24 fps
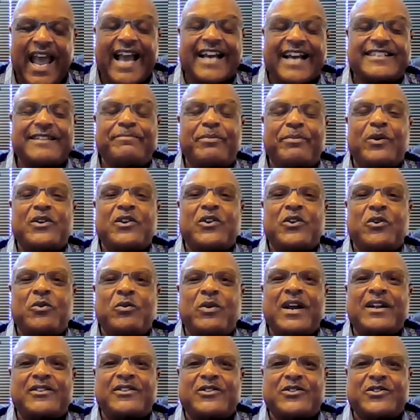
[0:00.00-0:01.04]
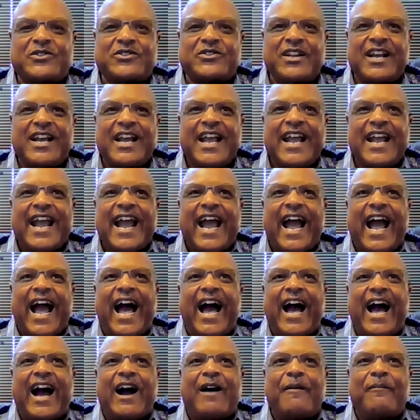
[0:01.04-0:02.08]
As a board of directors,
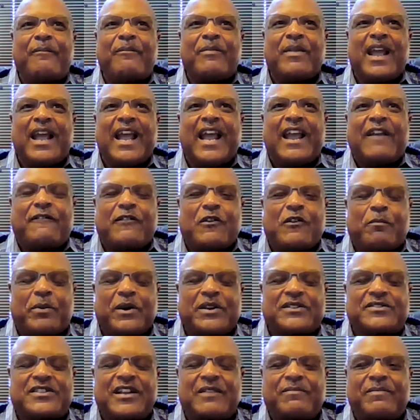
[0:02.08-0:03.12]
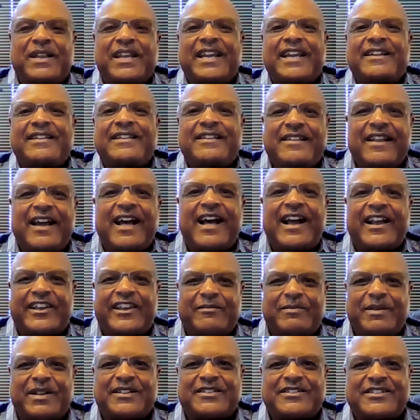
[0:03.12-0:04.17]
if you put something in the
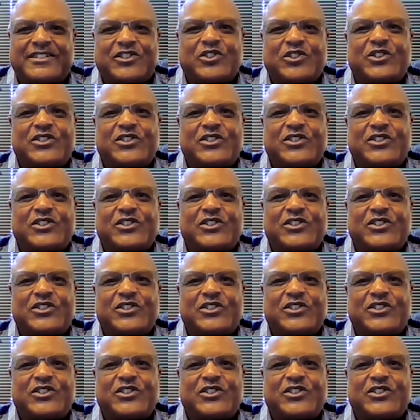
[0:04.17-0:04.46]
documents, it's